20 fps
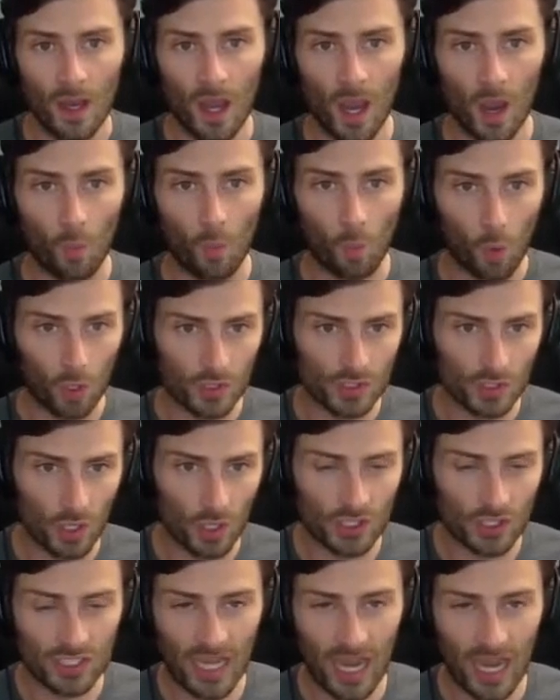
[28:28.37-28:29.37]
World's
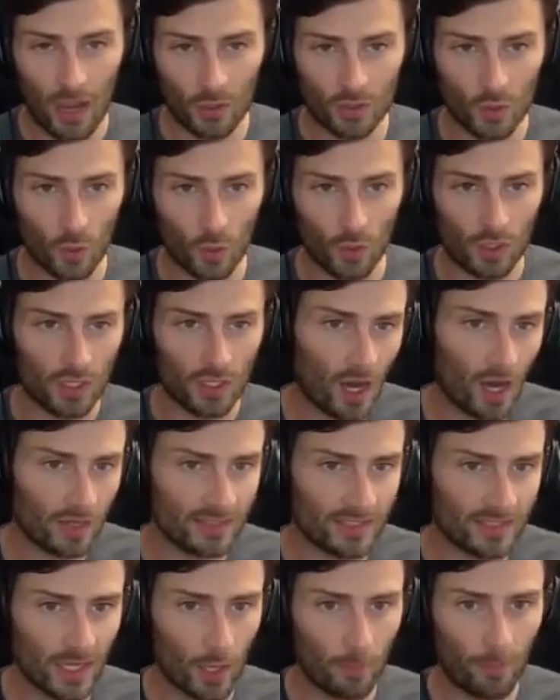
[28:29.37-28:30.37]
largest outdoor
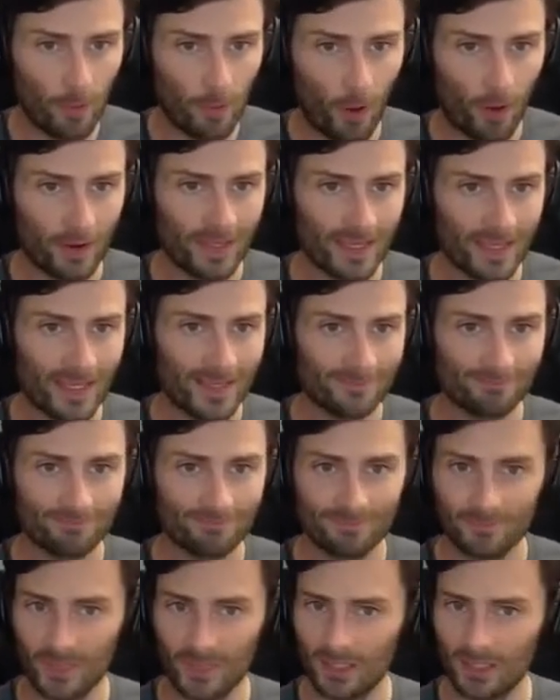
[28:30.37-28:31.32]
cocktail party.